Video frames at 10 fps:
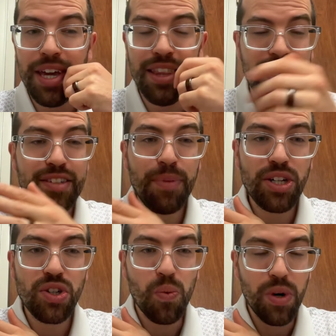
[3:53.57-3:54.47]
And
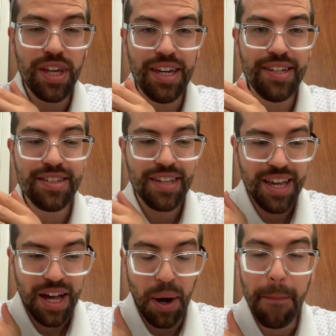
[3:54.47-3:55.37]
especially with his
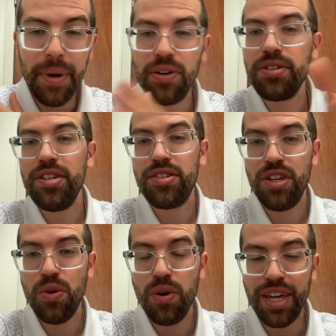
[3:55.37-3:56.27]
abilities
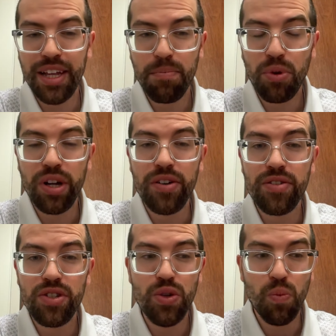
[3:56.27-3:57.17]
to get
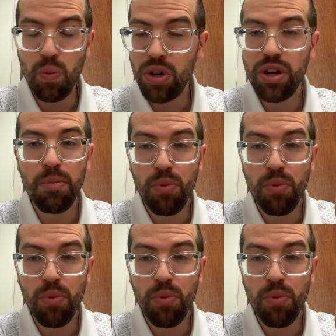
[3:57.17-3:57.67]
players to really